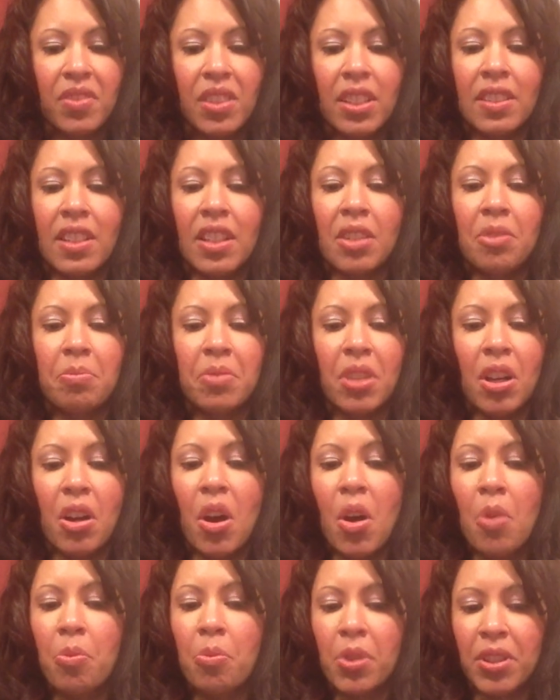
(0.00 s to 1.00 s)
the, the
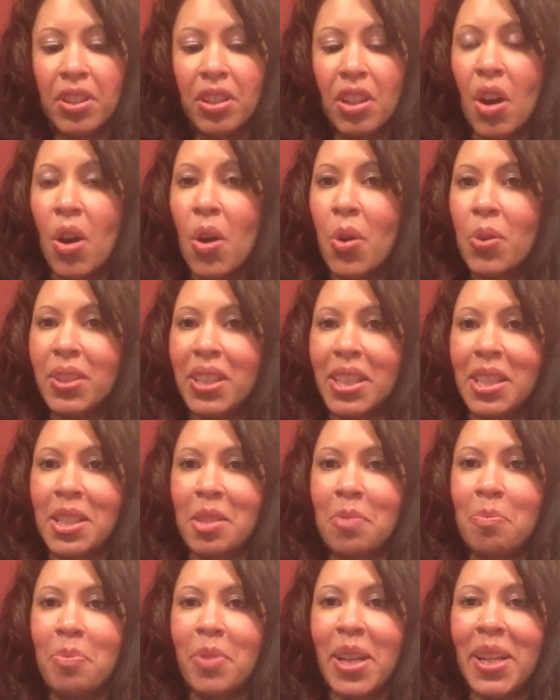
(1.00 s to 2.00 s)
with the Holy
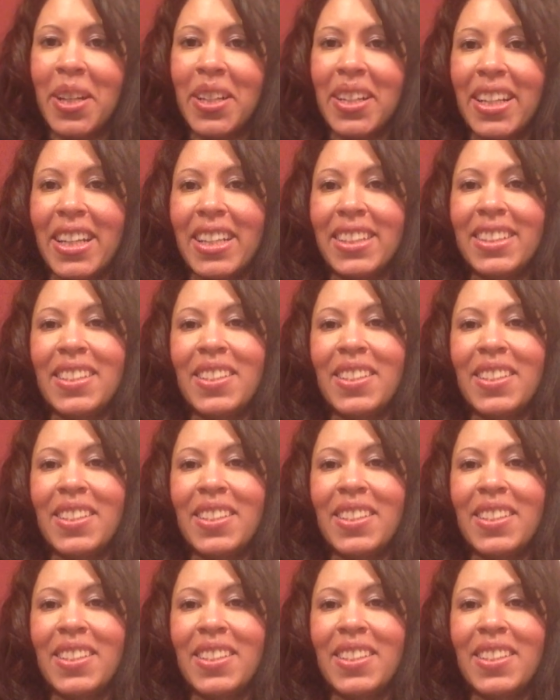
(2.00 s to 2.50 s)
Spirit.